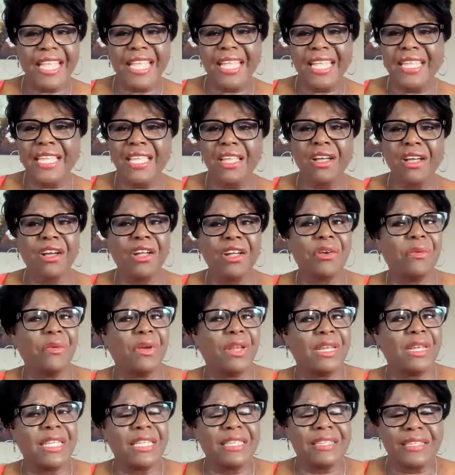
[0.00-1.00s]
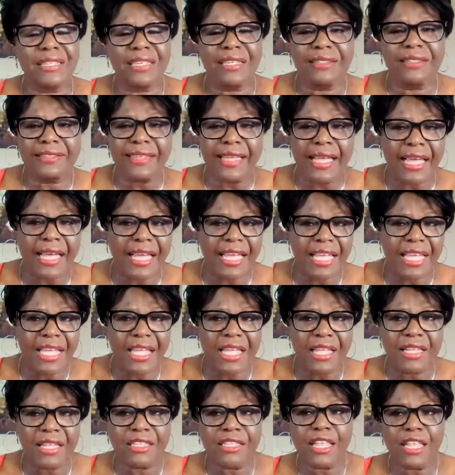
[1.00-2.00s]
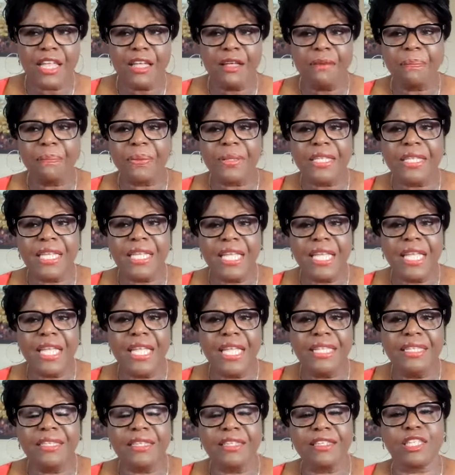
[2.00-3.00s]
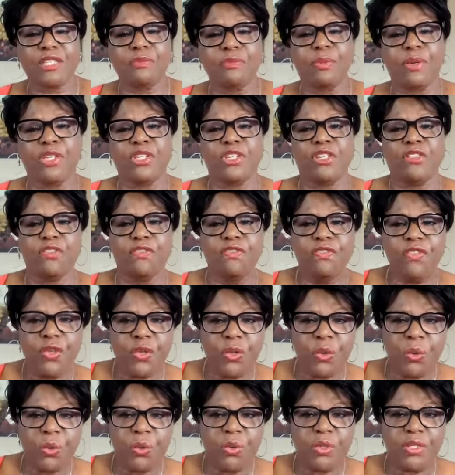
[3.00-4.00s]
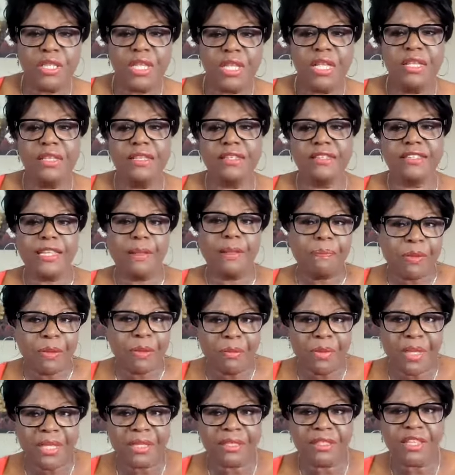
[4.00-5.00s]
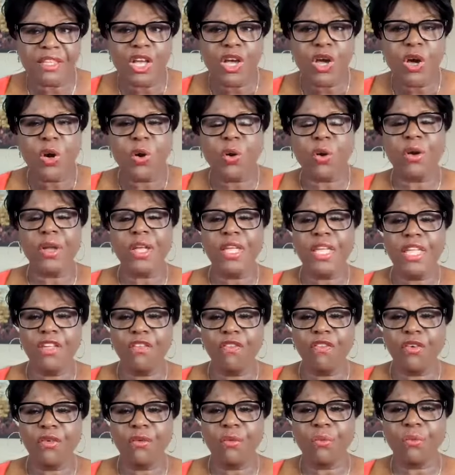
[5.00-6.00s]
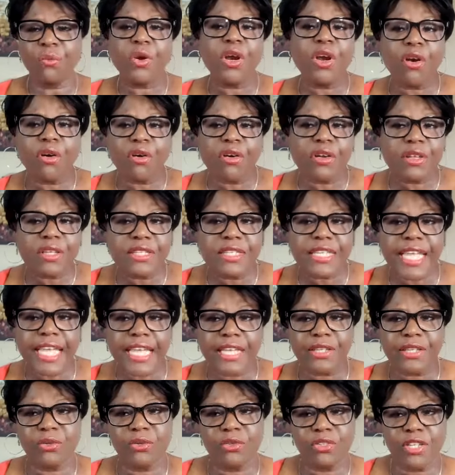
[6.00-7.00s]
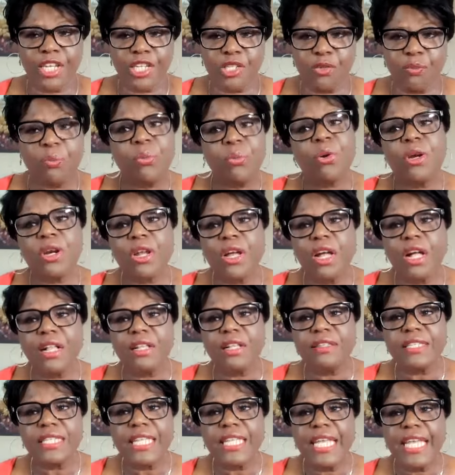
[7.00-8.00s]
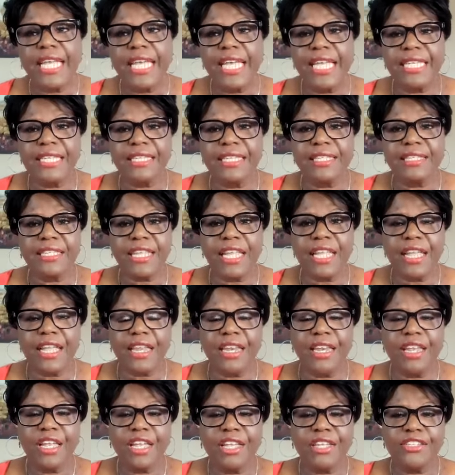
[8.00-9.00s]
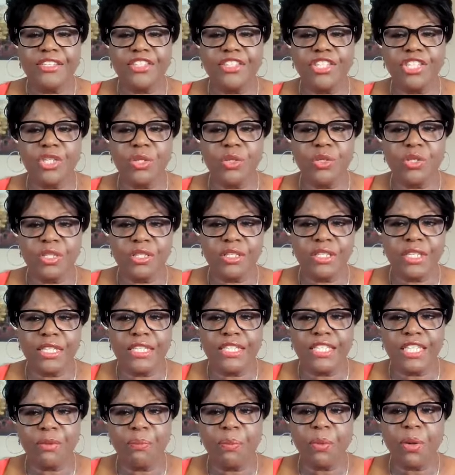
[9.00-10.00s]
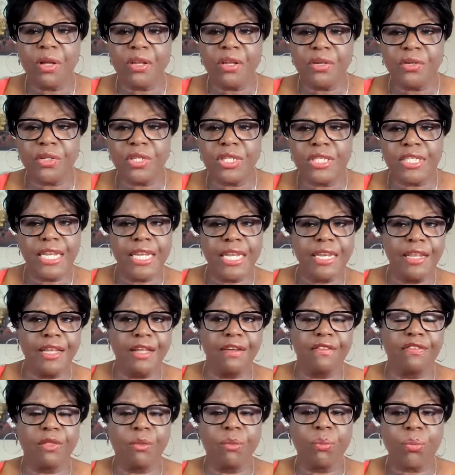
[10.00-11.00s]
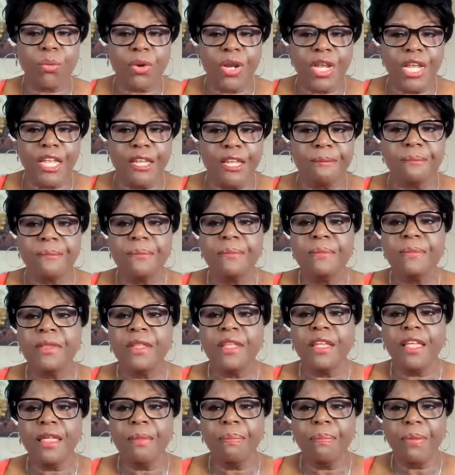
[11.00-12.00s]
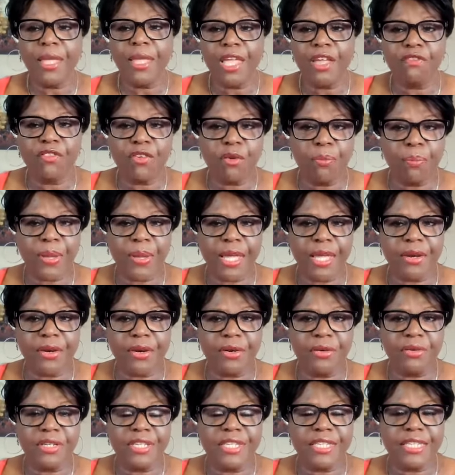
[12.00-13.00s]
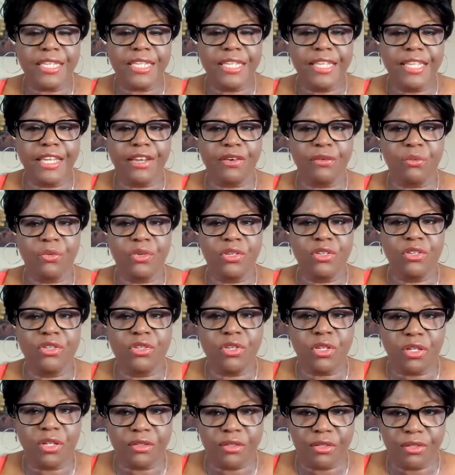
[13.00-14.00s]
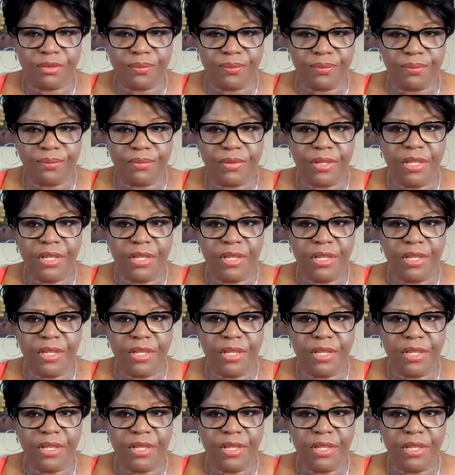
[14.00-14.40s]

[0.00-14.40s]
any unrealistic diets, plans, special foods, supplements, or even rigorous exercise protocols. Instead, she uses a deep understanding of the brain and behavior patterns to get results.